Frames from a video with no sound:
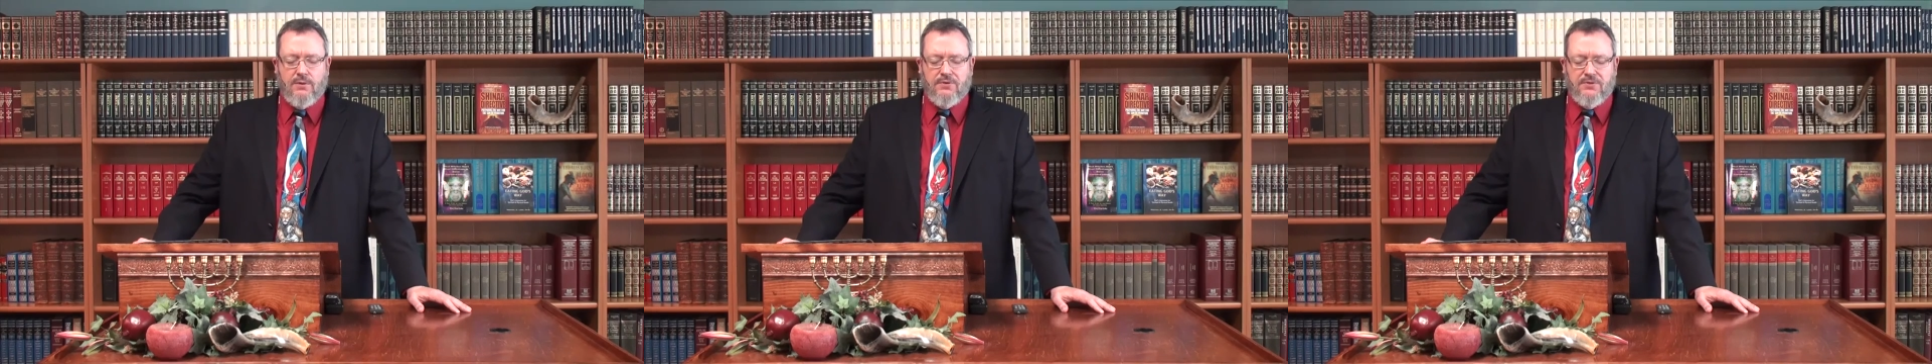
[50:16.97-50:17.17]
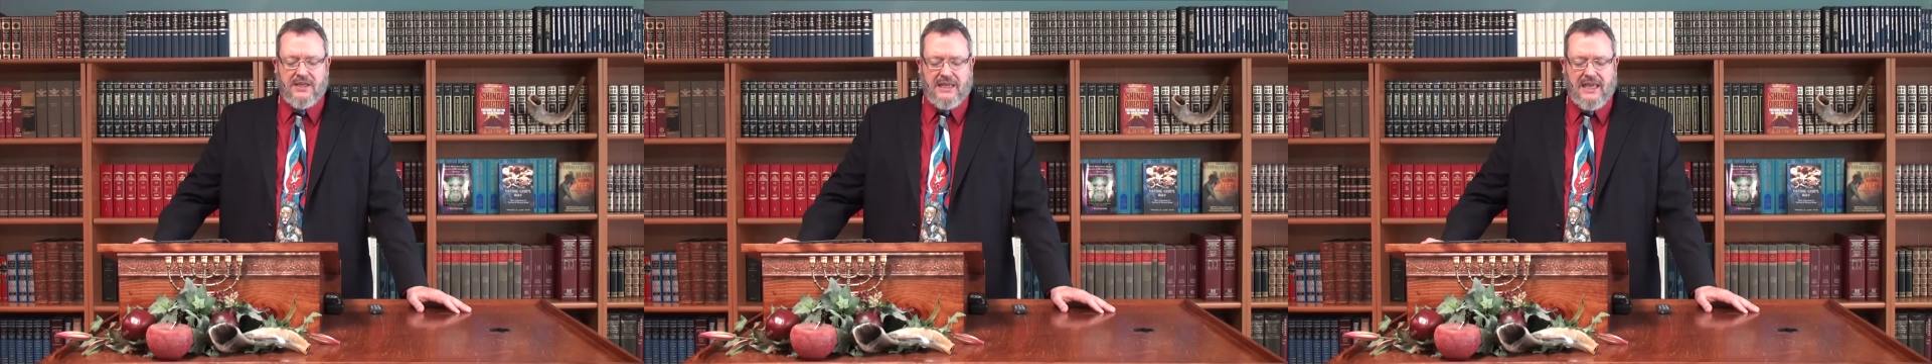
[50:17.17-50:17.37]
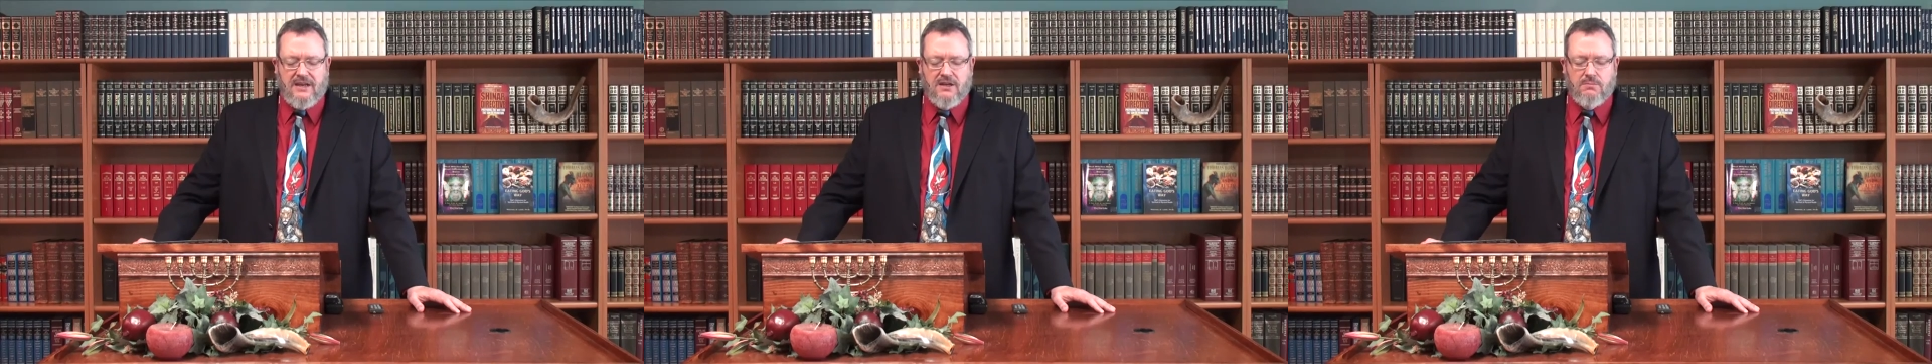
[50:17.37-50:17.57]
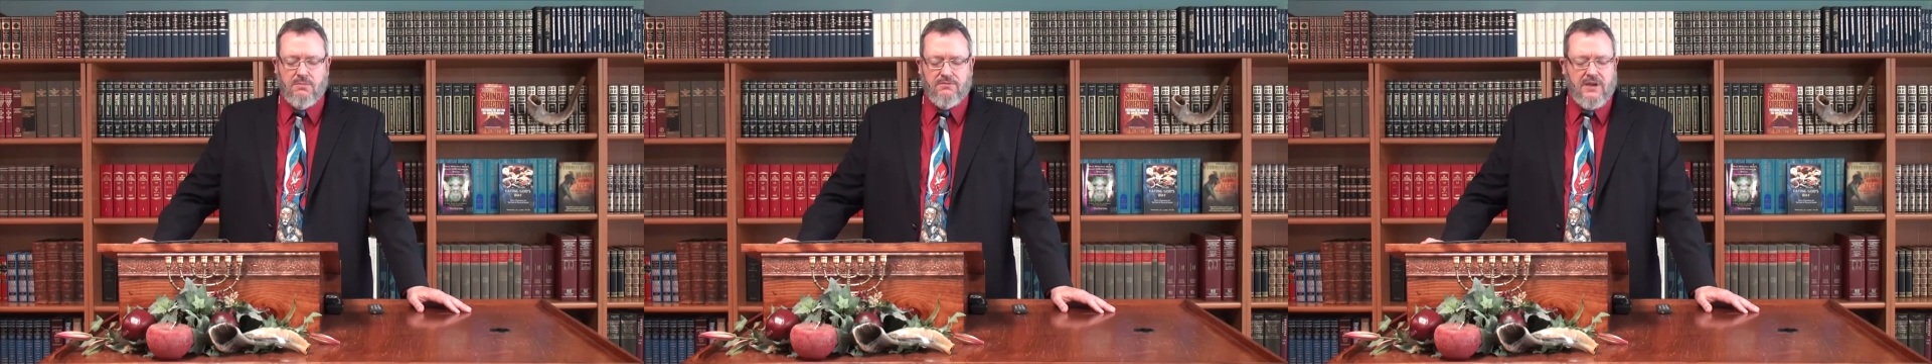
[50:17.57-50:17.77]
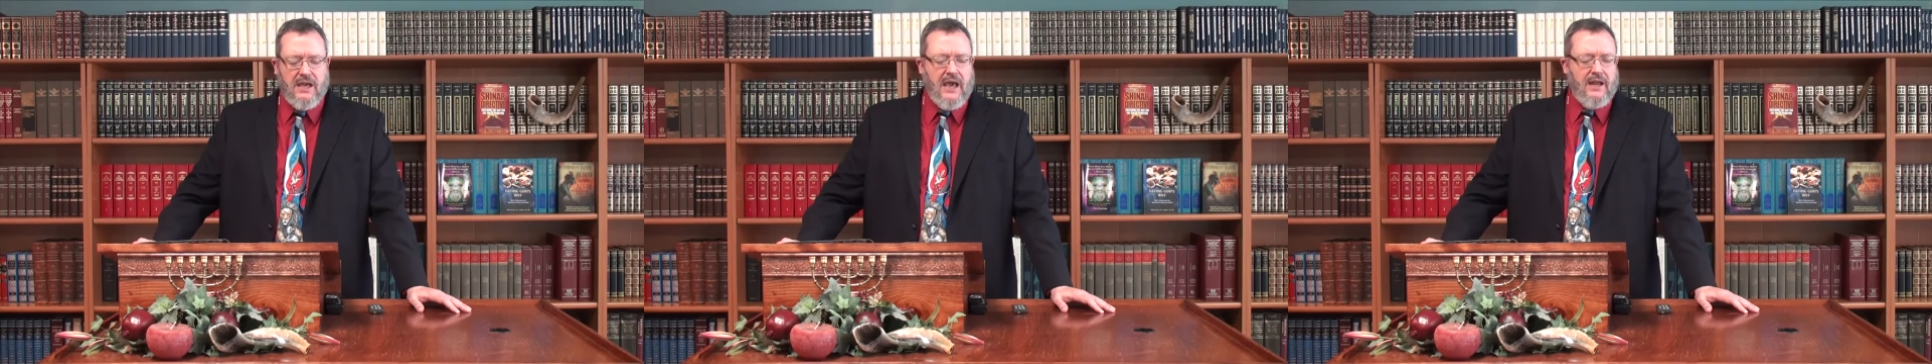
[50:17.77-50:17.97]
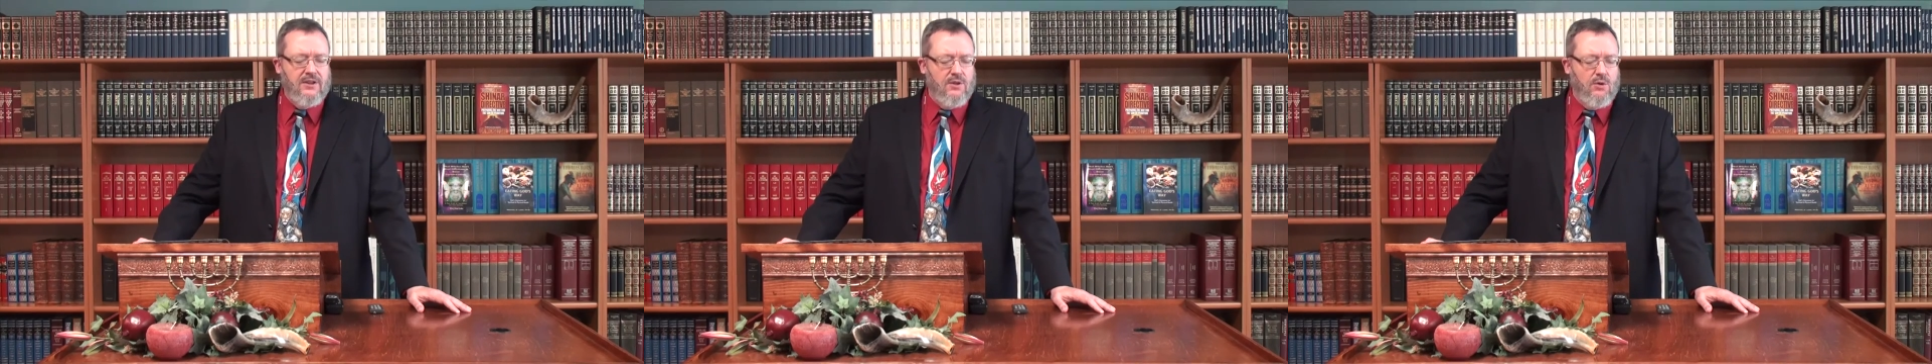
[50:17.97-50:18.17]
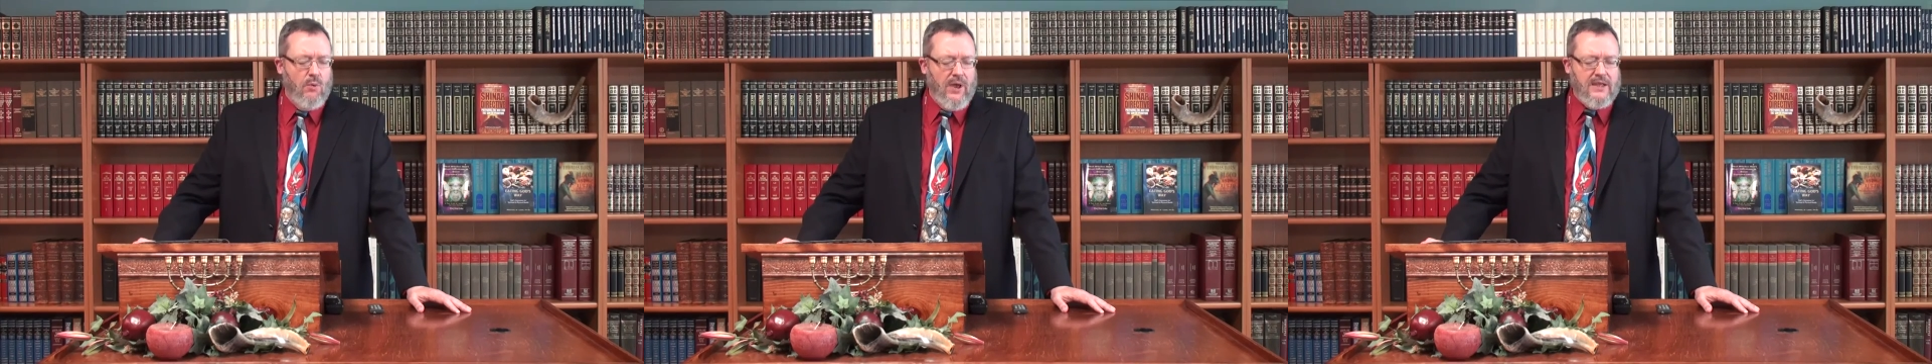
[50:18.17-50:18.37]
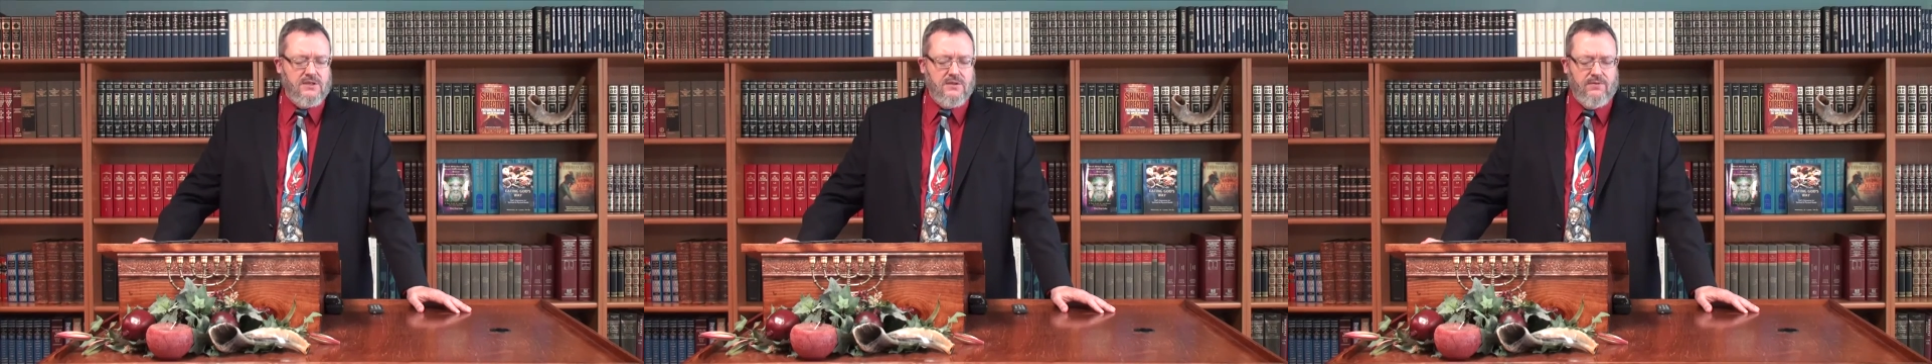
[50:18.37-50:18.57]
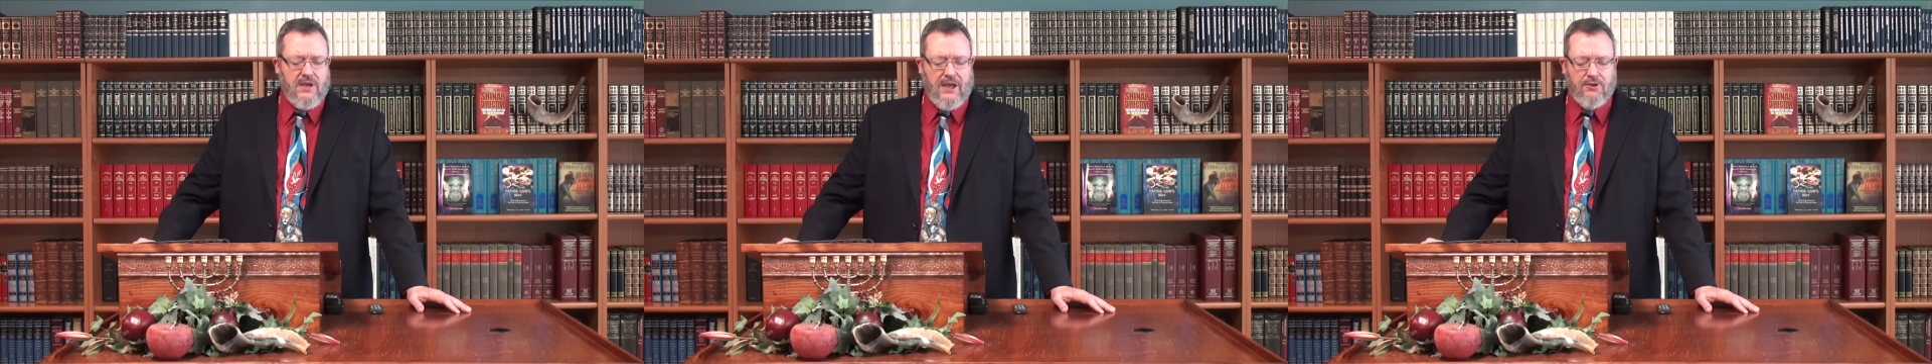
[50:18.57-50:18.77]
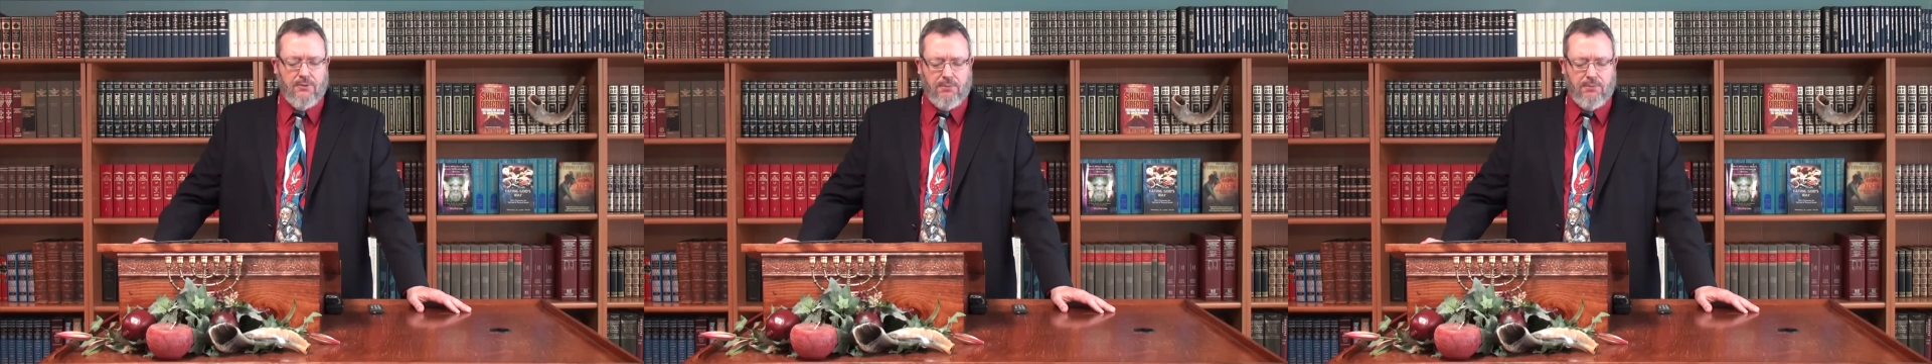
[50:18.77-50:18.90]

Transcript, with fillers: with the kingdom of God and the ways of God,